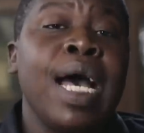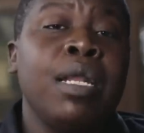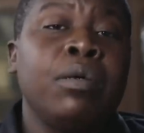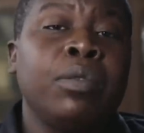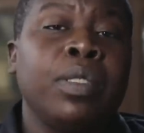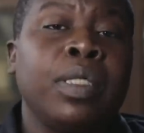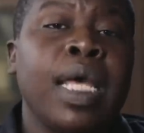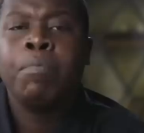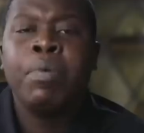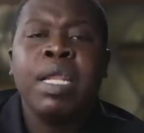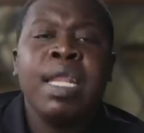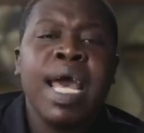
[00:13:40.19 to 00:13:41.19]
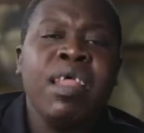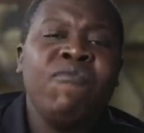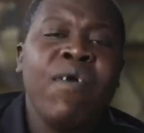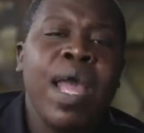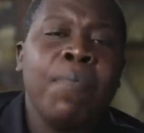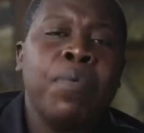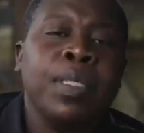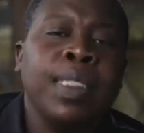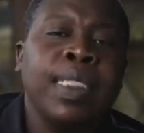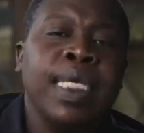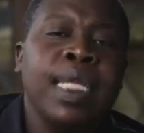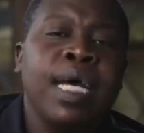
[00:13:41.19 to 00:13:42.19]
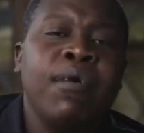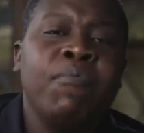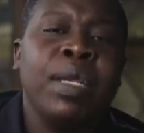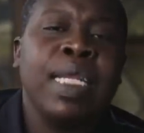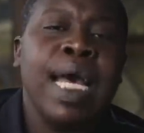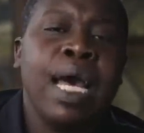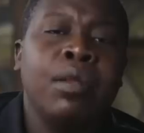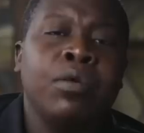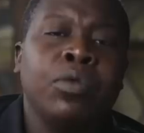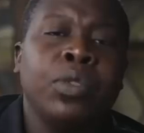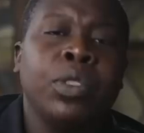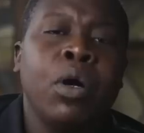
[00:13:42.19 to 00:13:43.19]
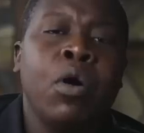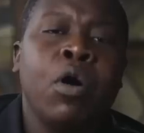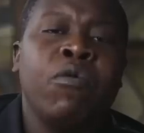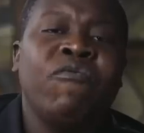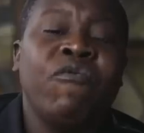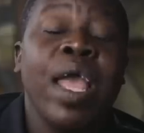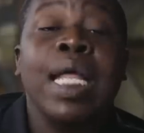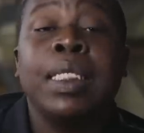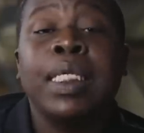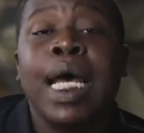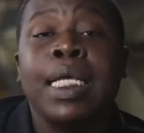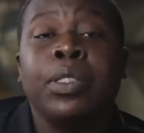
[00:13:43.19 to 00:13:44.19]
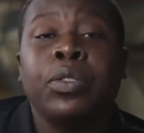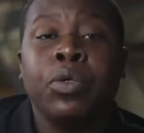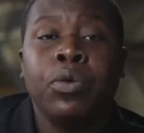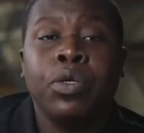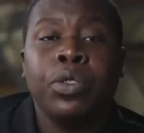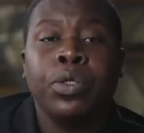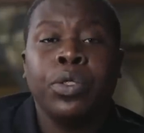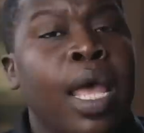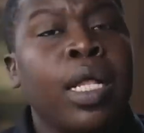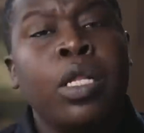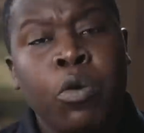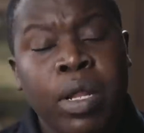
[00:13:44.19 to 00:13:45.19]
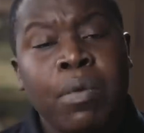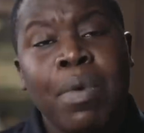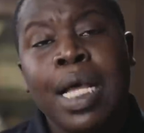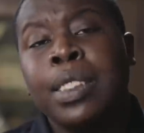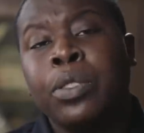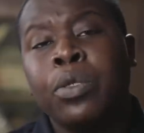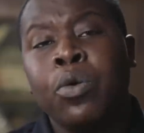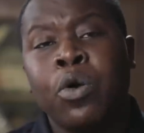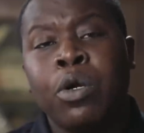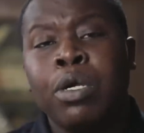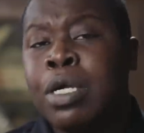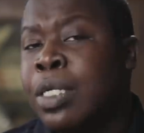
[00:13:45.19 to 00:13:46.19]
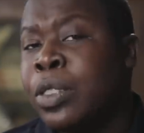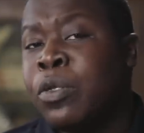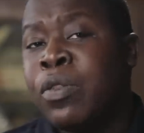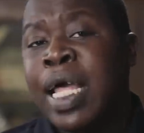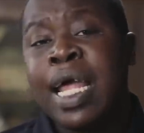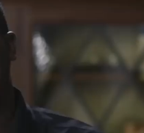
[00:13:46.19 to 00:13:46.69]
McDonald's. But 95% of McDonald's are franchise stores, including my store. So